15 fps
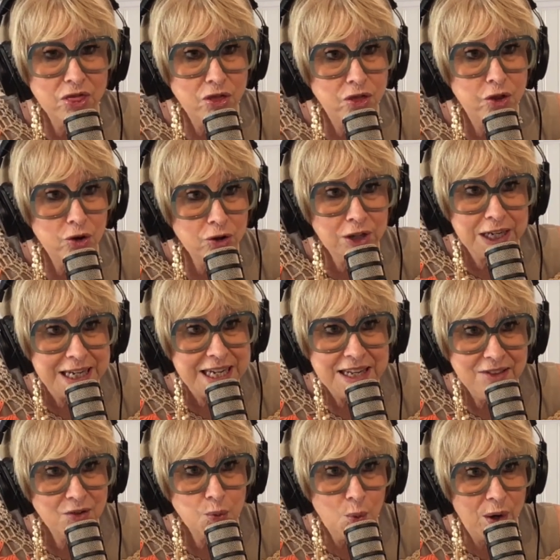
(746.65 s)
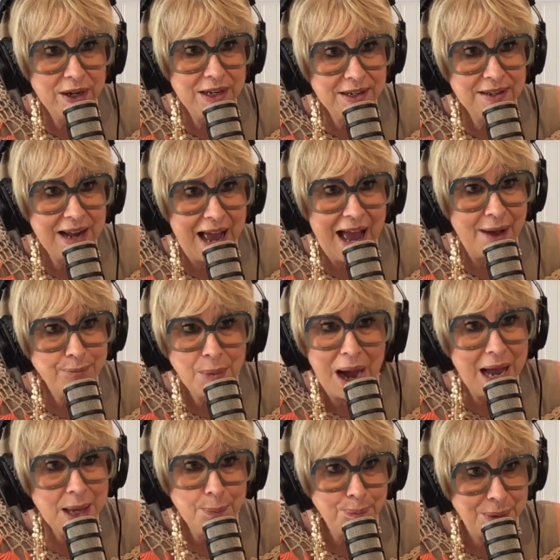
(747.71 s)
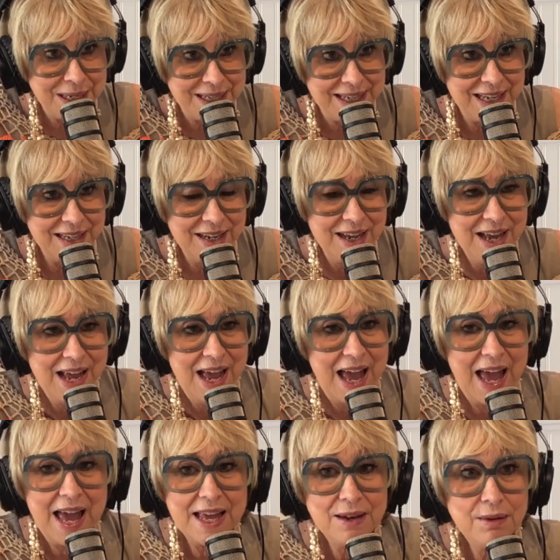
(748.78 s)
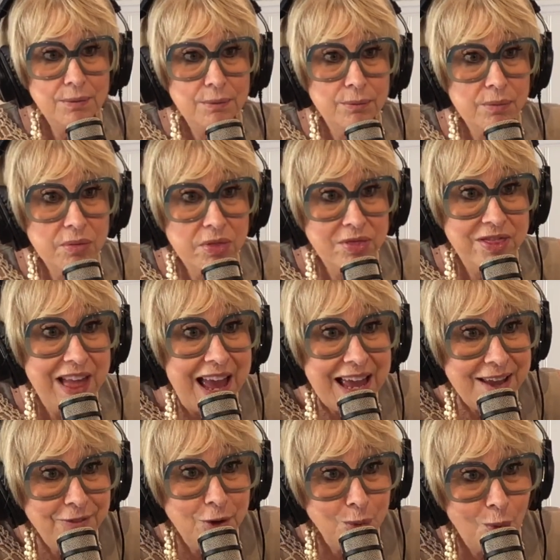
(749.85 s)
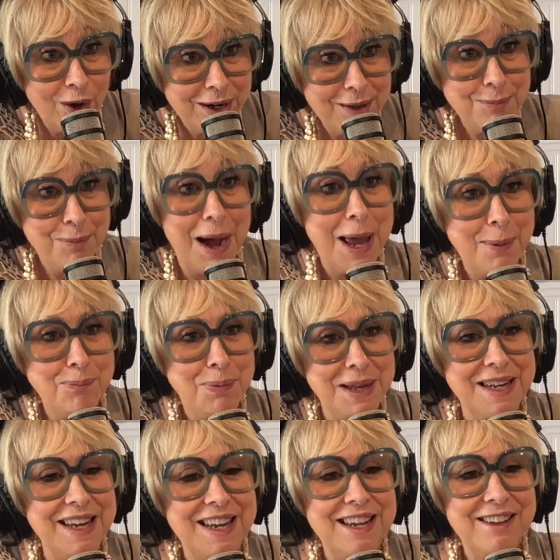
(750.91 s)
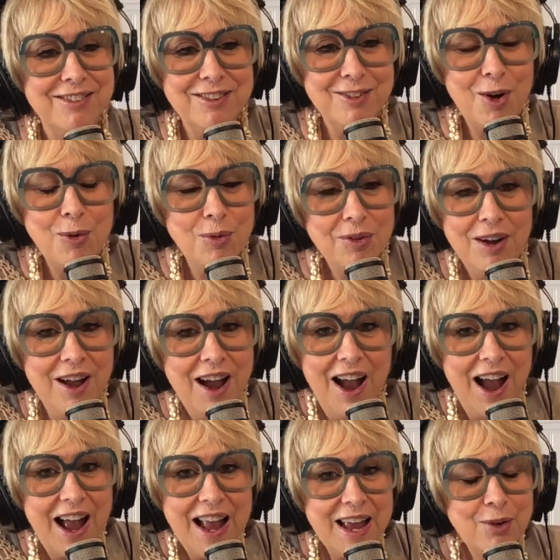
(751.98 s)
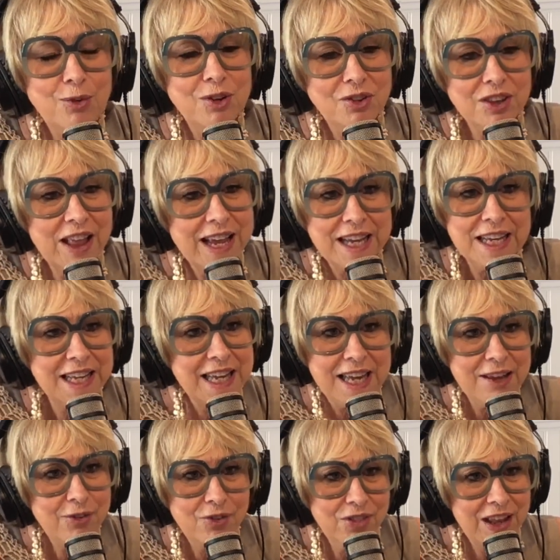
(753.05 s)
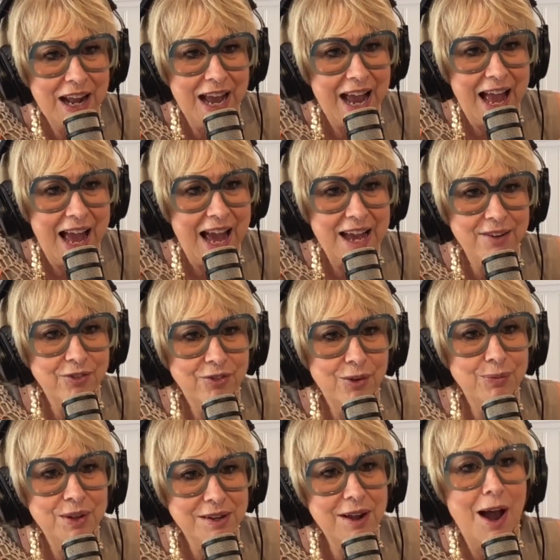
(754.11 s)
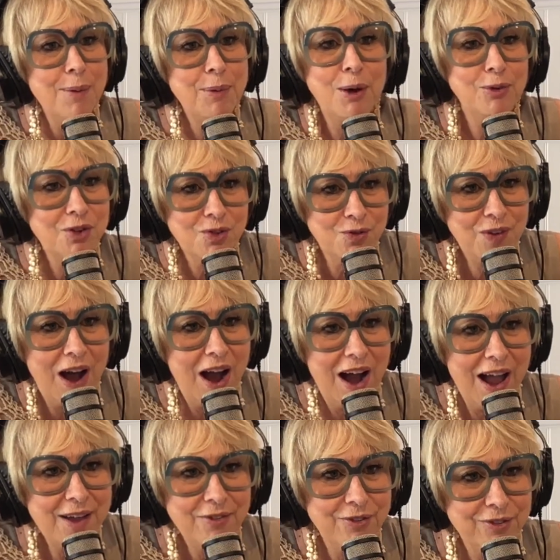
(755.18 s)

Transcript: their kids wanted to have my opinion, and they even wanted my opinion. So it was like a gift that I had from the time I was 5.